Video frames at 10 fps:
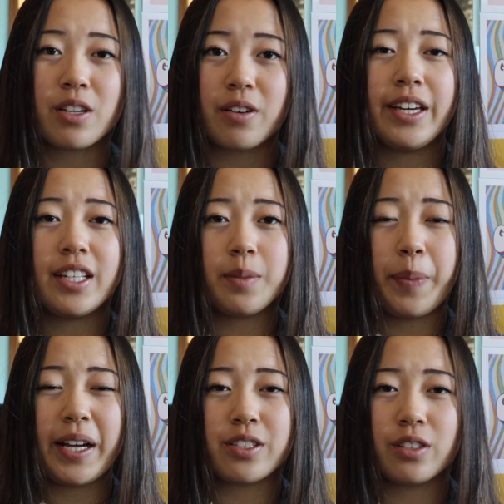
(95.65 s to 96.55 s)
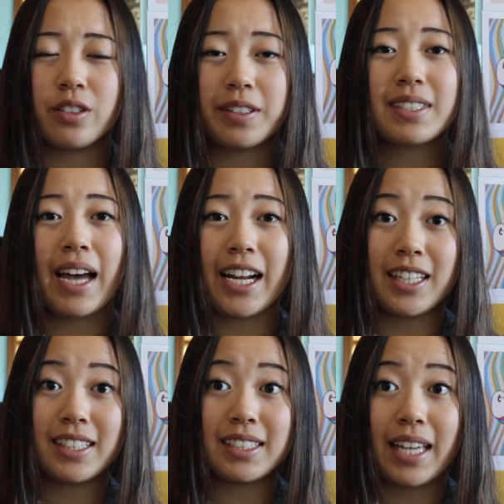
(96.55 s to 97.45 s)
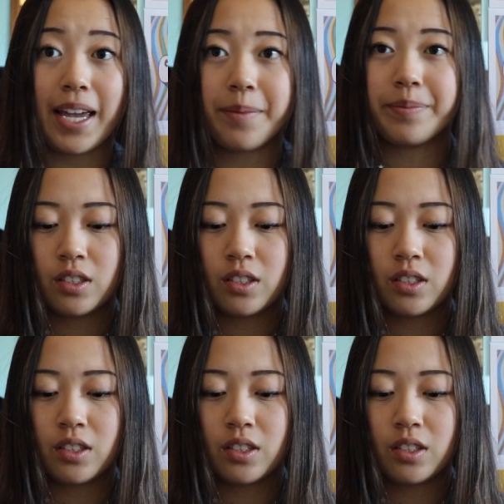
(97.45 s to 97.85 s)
So each picture looks kind of the same.